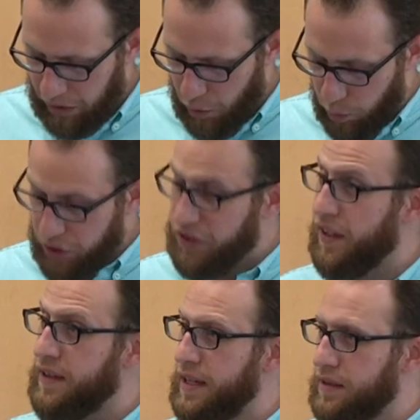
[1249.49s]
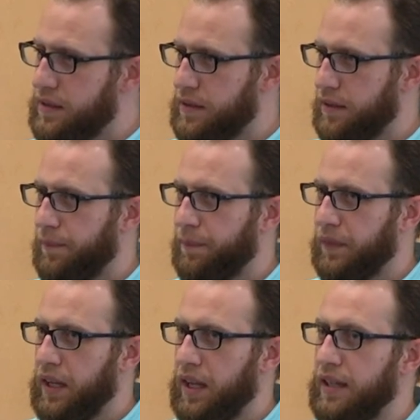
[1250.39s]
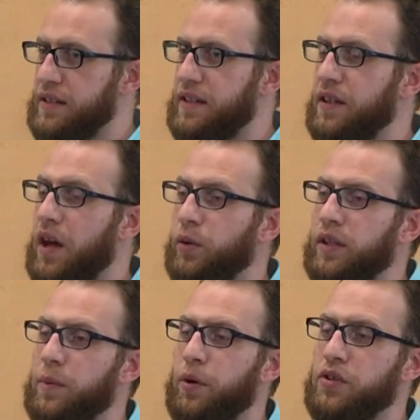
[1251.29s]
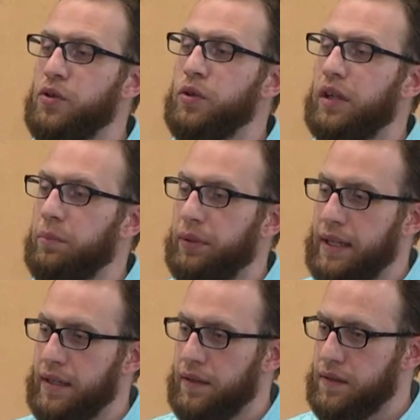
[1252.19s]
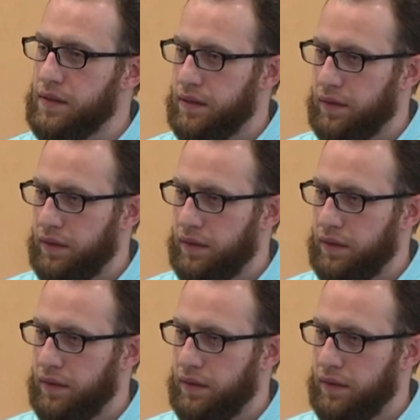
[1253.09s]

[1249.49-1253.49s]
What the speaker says: Worse than this is not only the person who complains